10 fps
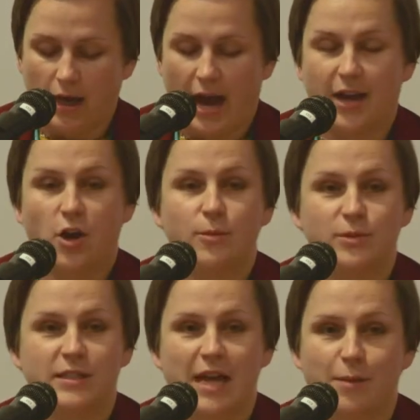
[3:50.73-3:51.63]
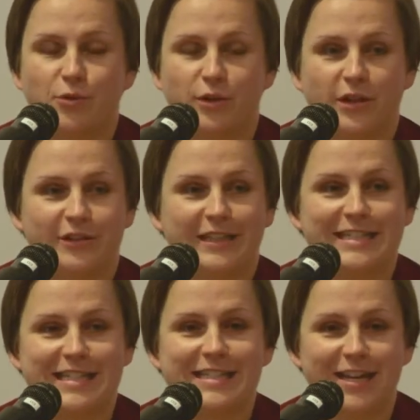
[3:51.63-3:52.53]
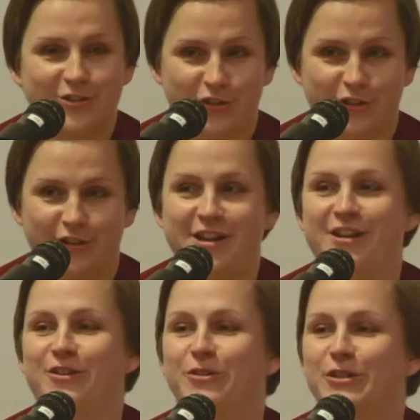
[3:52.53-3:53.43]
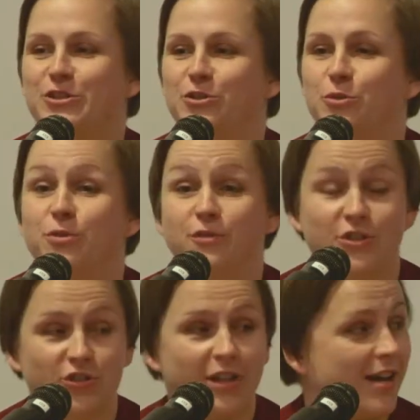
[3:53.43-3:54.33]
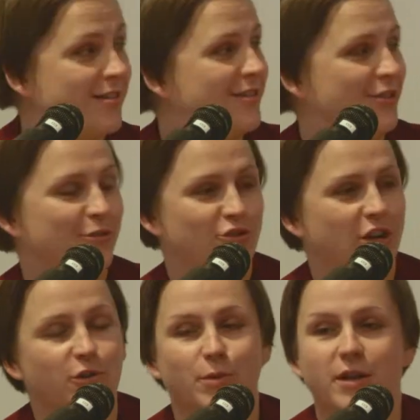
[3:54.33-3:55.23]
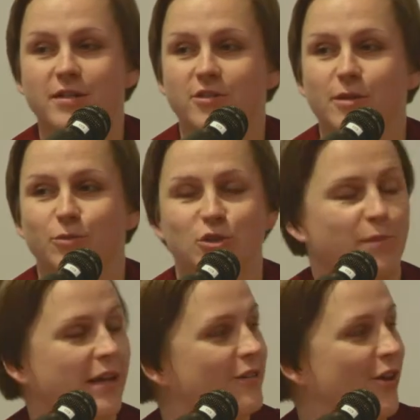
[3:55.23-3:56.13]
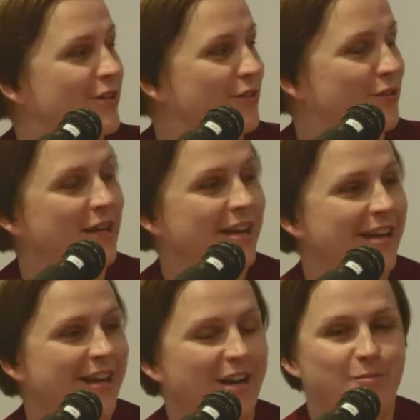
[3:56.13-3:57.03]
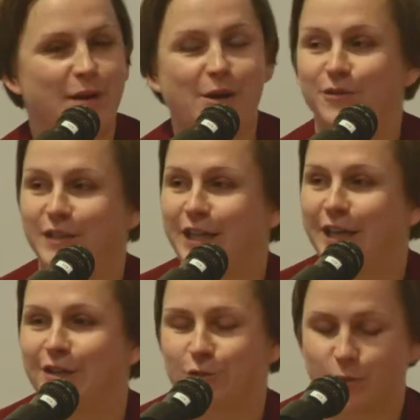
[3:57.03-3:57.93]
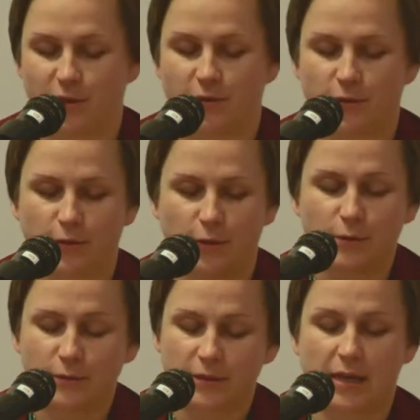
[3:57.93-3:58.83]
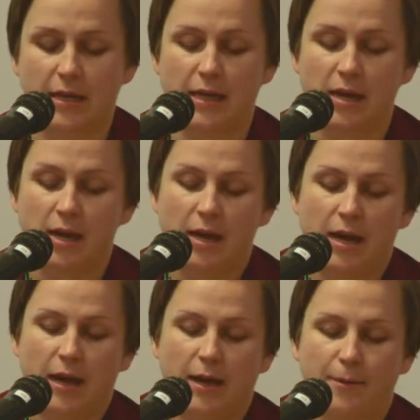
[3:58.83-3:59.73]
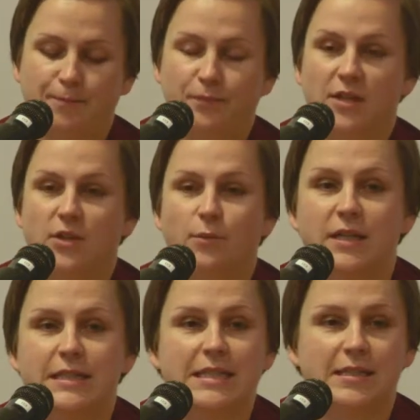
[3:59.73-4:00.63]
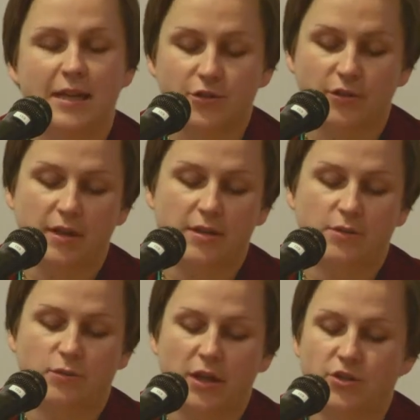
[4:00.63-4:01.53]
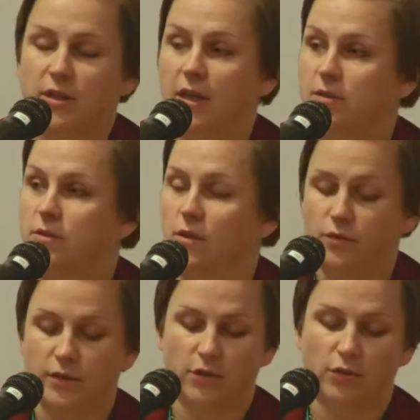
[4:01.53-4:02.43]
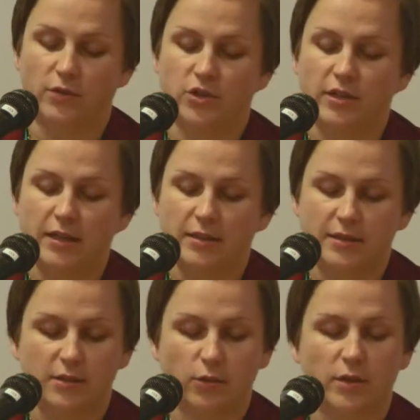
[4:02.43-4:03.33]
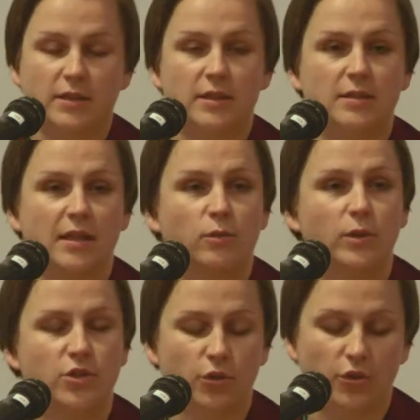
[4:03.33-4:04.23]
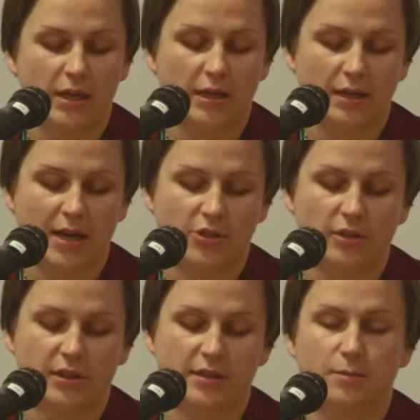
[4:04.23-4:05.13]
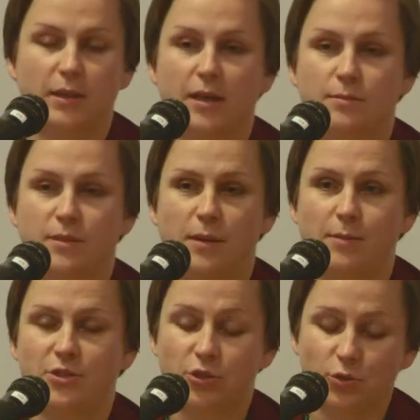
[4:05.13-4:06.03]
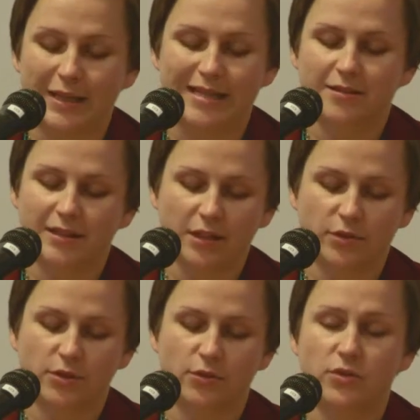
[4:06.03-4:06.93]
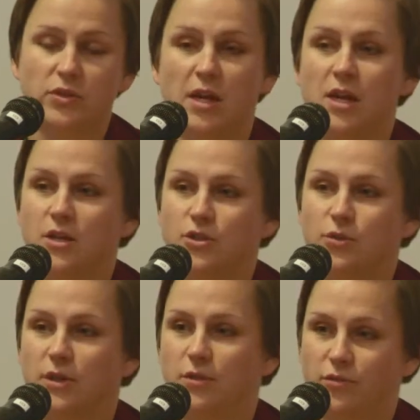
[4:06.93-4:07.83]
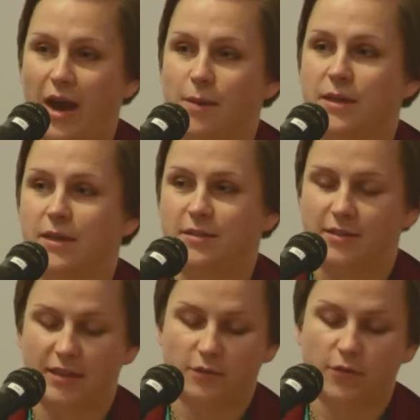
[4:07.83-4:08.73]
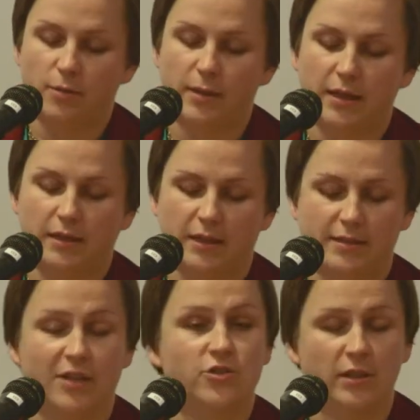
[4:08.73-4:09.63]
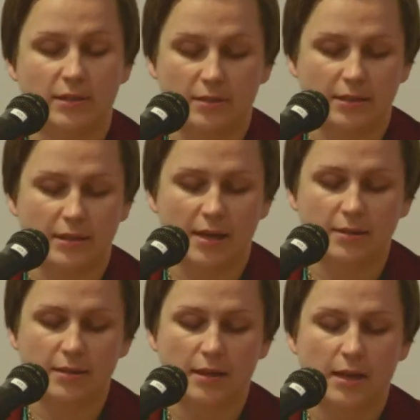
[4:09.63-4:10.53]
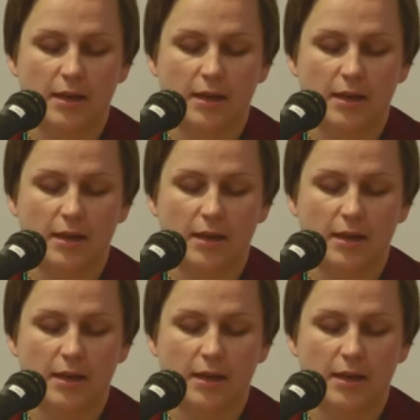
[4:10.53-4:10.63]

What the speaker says: I hope to temporarily decenter or to provincialize, to use Chakrabarty's term, which Mayhill also powerfully engages with in her own study. So to decenter these Russian and Soviet-originated discourses in which Ukrainian nationalism becomes maybe too easily reduced to a rabid, xenophobic, essentialist stance,